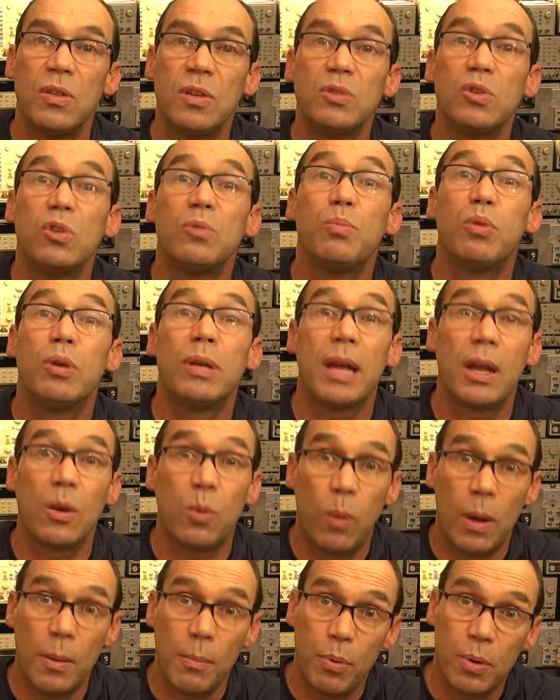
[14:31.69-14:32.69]
This was putting
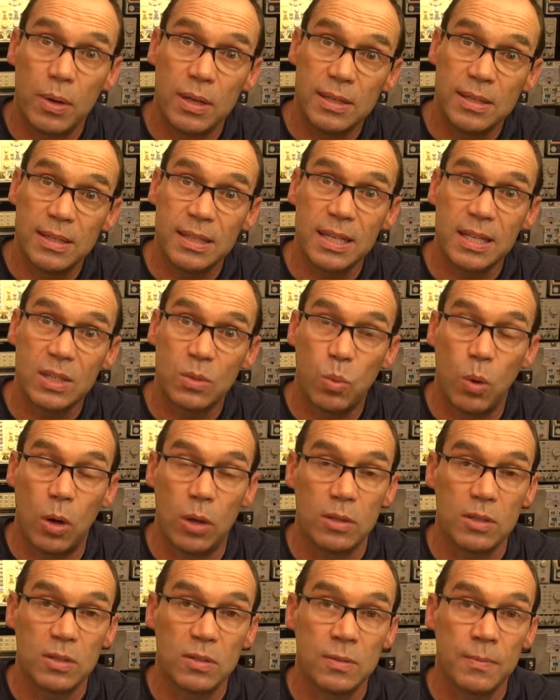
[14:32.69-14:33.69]
out 1.6
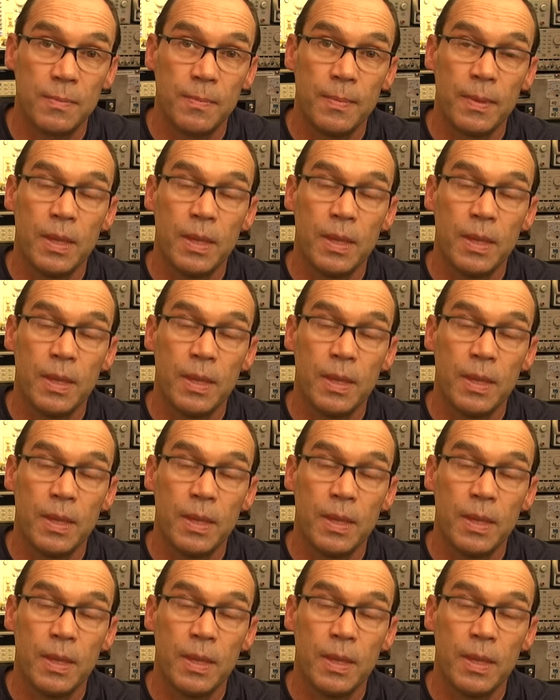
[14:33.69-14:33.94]
watts.